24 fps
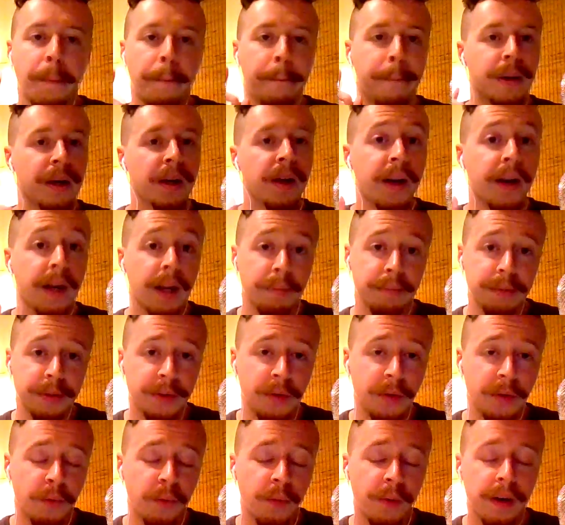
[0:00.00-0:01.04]
But on
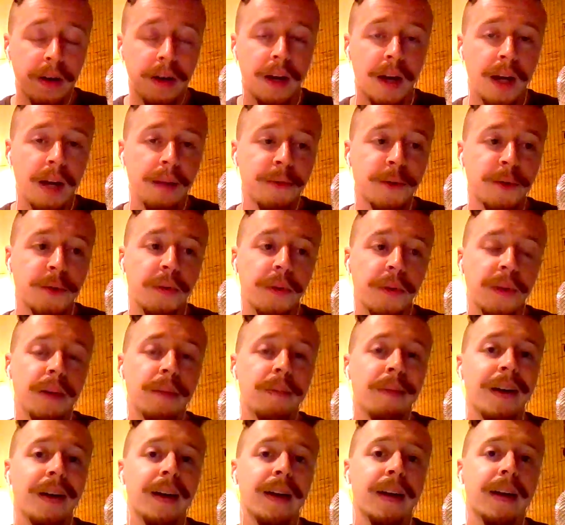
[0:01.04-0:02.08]
episode 1, I'm joined
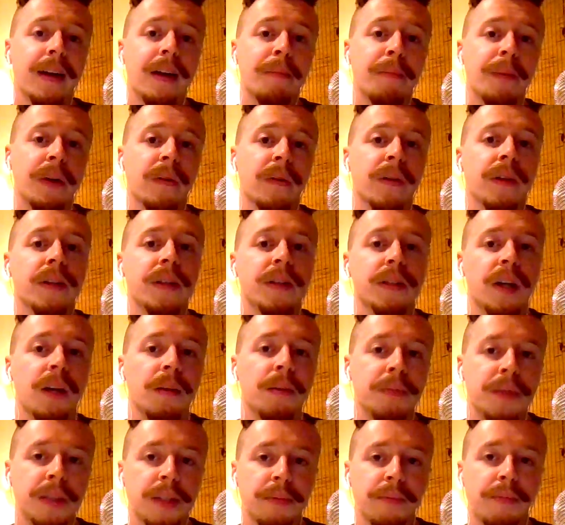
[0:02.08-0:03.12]
by American
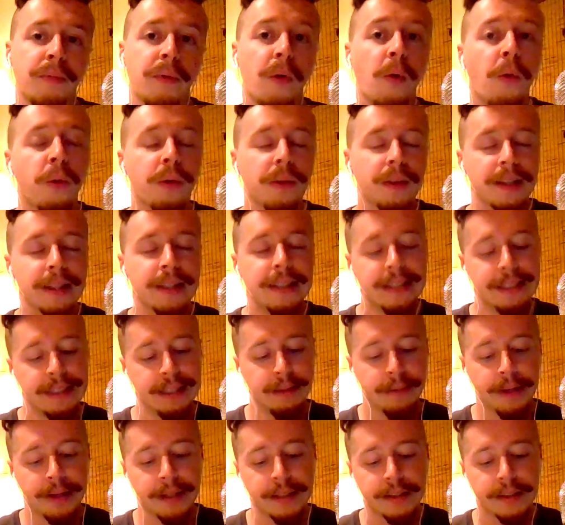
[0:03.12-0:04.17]
Top Team Portland
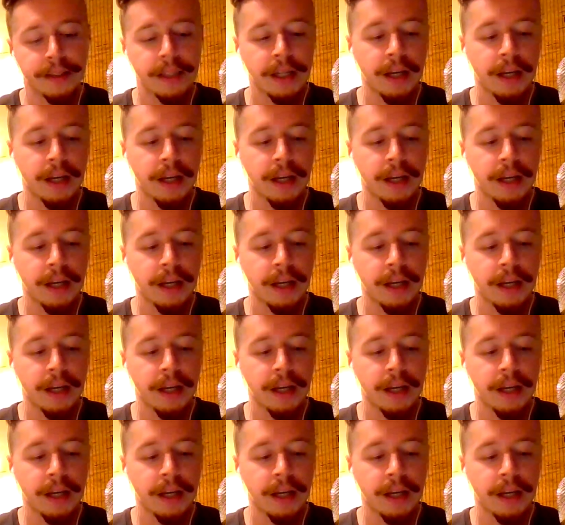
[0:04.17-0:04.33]
teammates,